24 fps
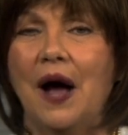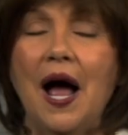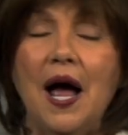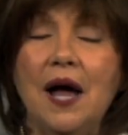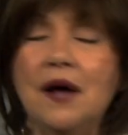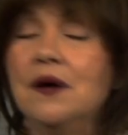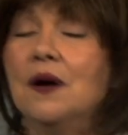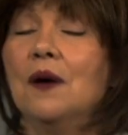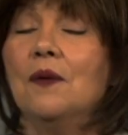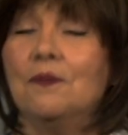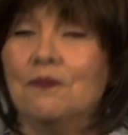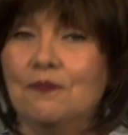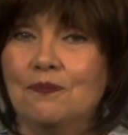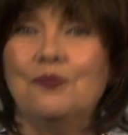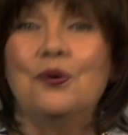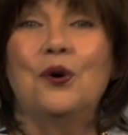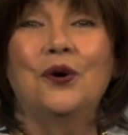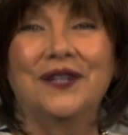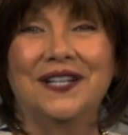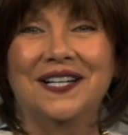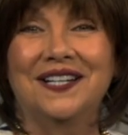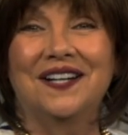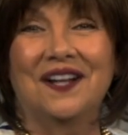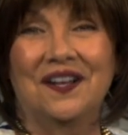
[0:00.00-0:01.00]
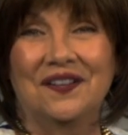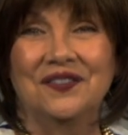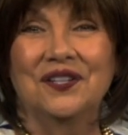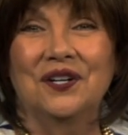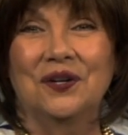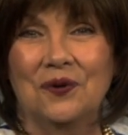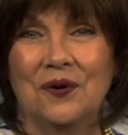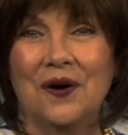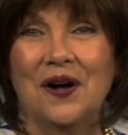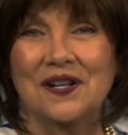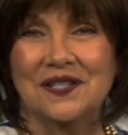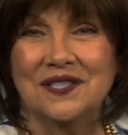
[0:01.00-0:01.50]
I put it on the
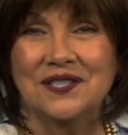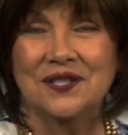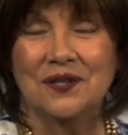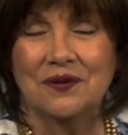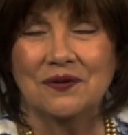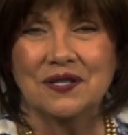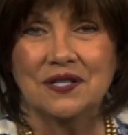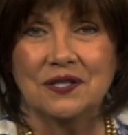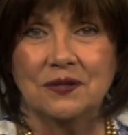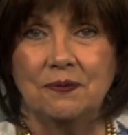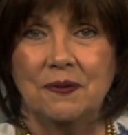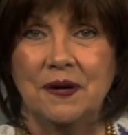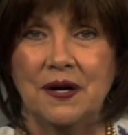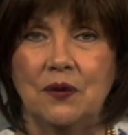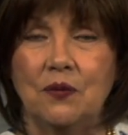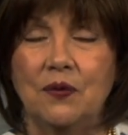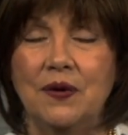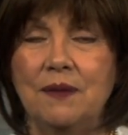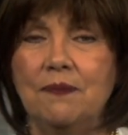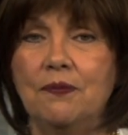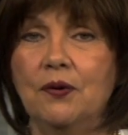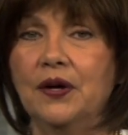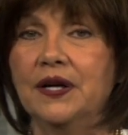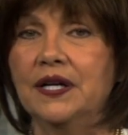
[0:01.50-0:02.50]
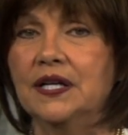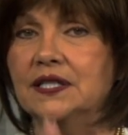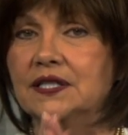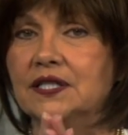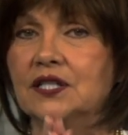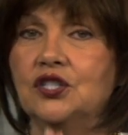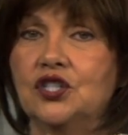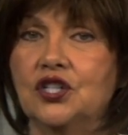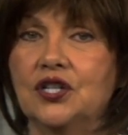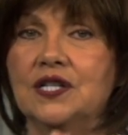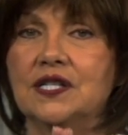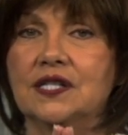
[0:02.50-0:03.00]
cross, so to speak. We bring it
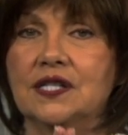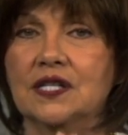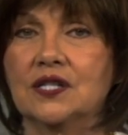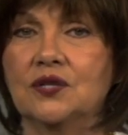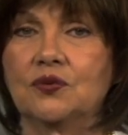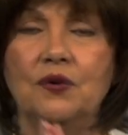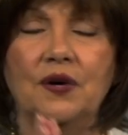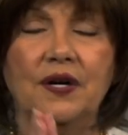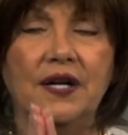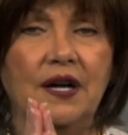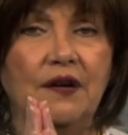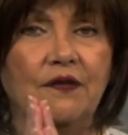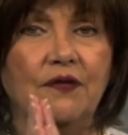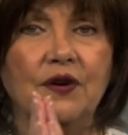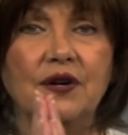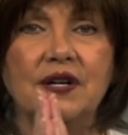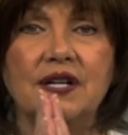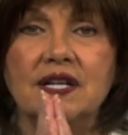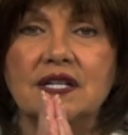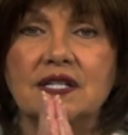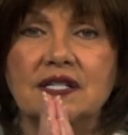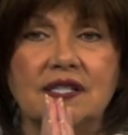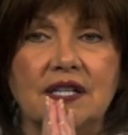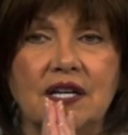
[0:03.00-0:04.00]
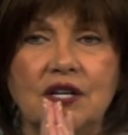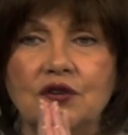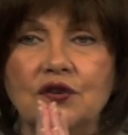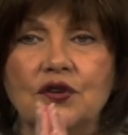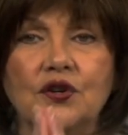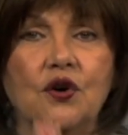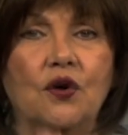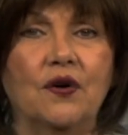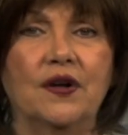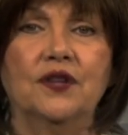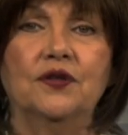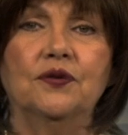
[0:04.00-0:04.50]
to Jesus, whatever it is that you're
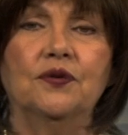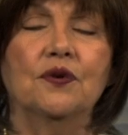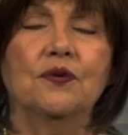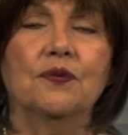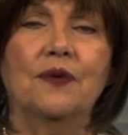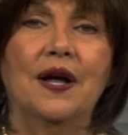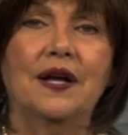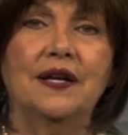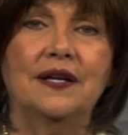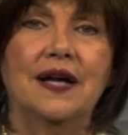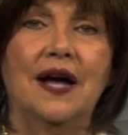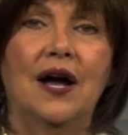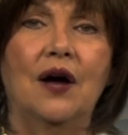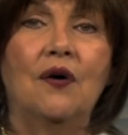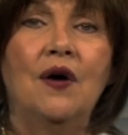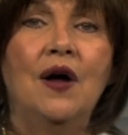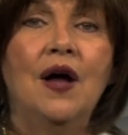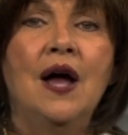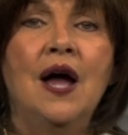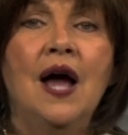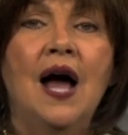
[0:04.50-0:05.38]
going through right now.